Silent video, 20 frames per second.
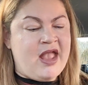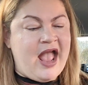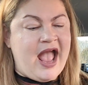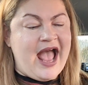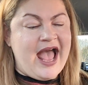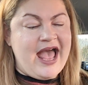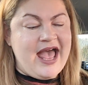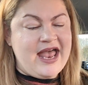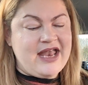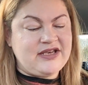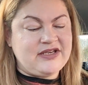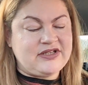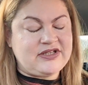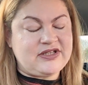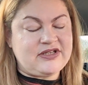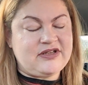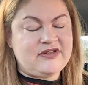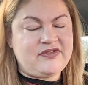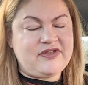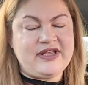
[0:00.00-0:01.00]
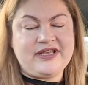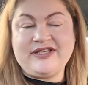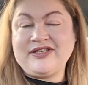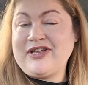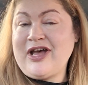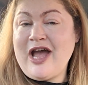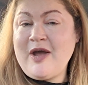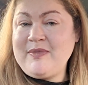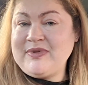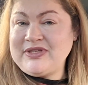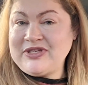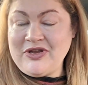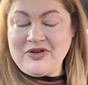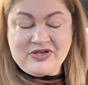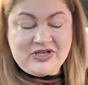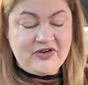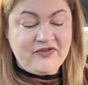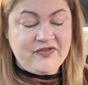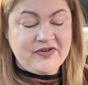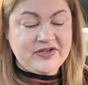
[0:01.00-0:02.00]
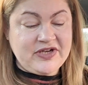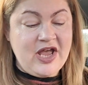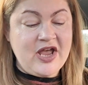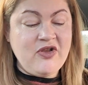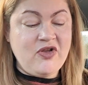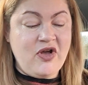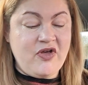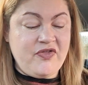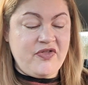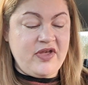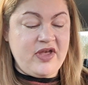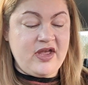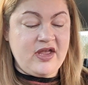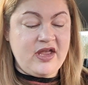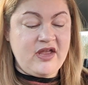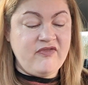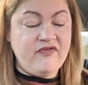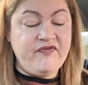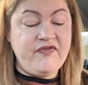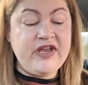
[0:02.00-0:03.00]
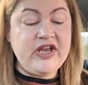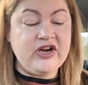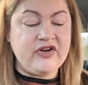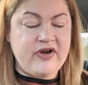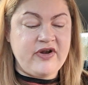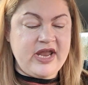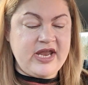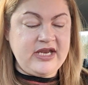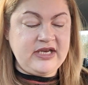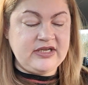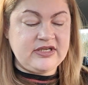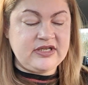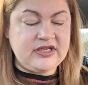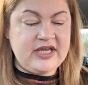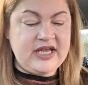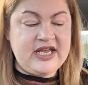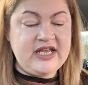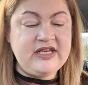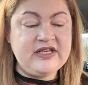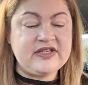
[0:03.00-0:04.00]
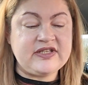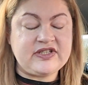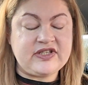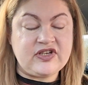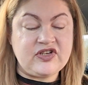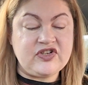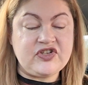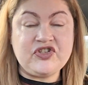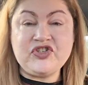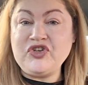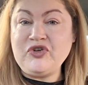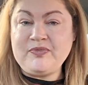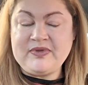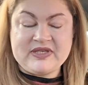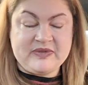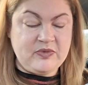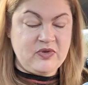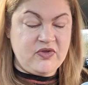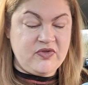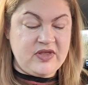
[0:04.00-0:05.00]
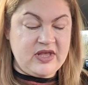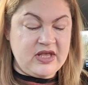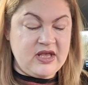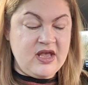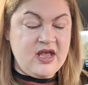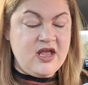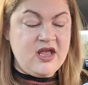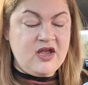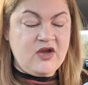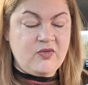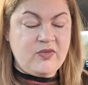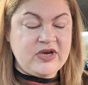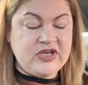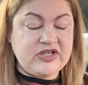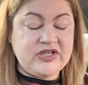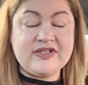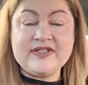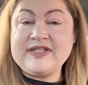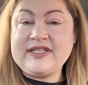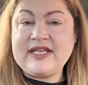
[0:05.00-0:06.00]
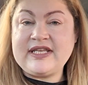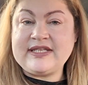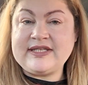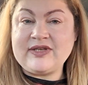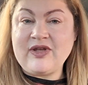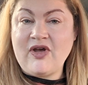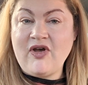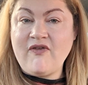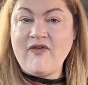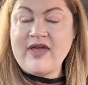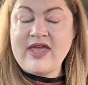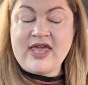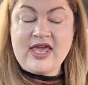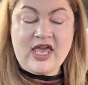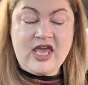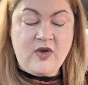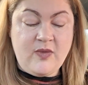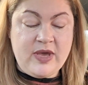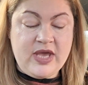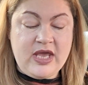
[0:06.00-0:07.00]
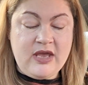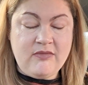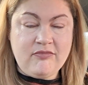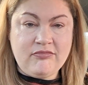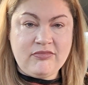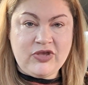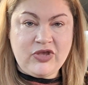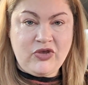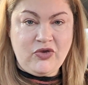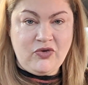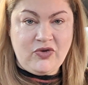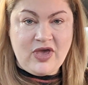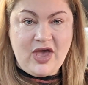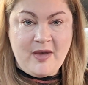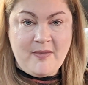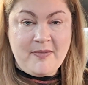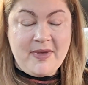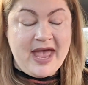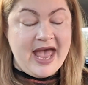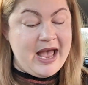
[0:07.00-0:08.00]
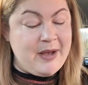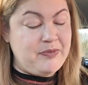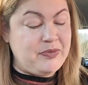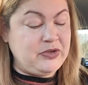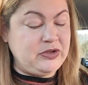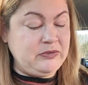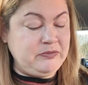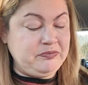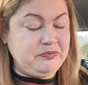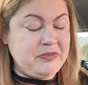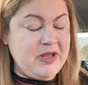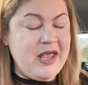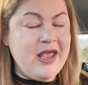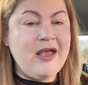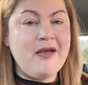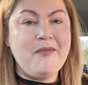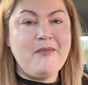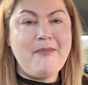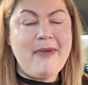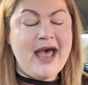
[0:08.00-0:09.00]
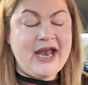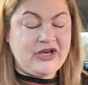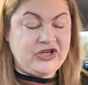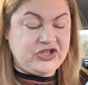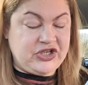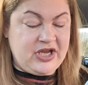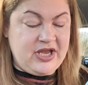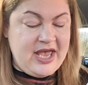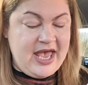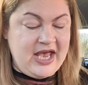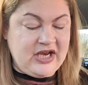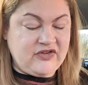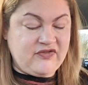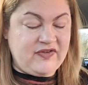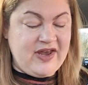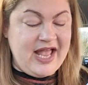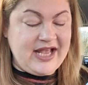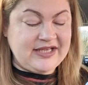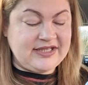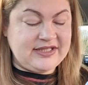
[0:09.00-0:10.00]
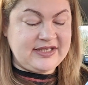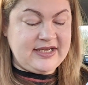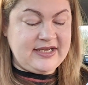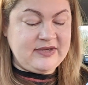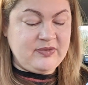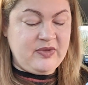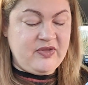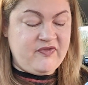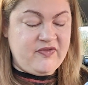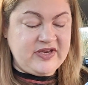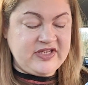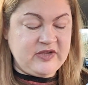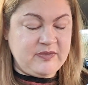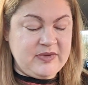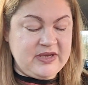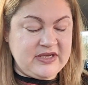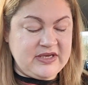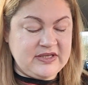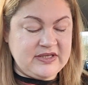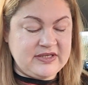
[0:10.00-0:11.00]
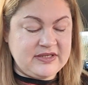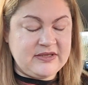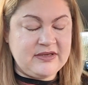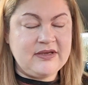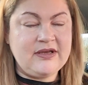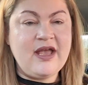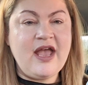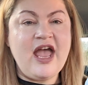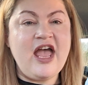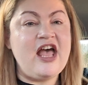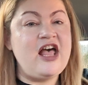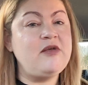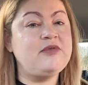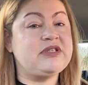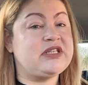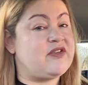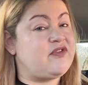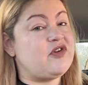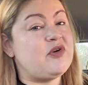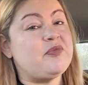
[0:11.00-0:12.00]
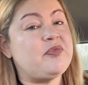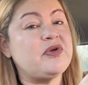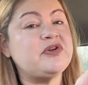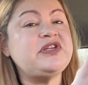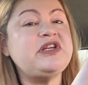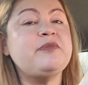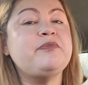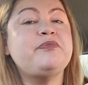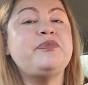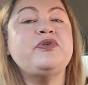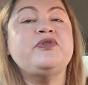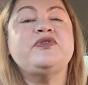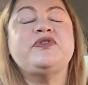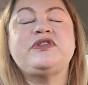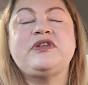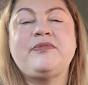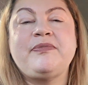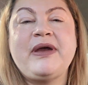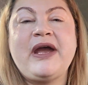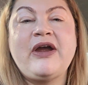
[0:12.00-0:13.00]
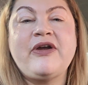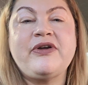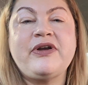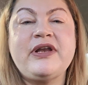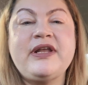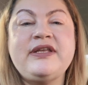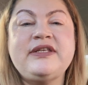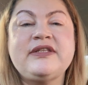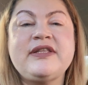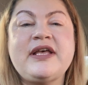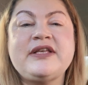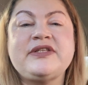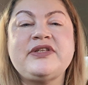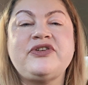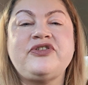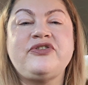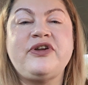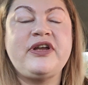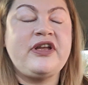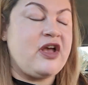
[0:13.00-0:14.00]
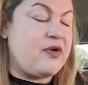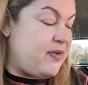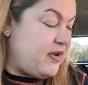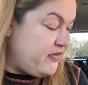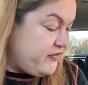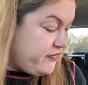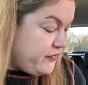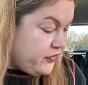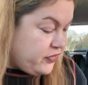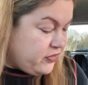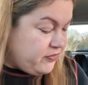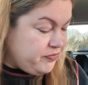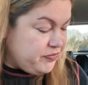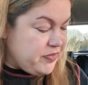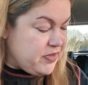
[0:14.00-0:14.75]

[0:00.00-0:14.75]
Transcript: And this time was no different. I got the Invigorate Innocent Super Smoothie, which consists of kiwi, cucumber, apple, matcha and flaxseed with vitamins. Helps give your body a boost, apparently. So that's the drink I went for.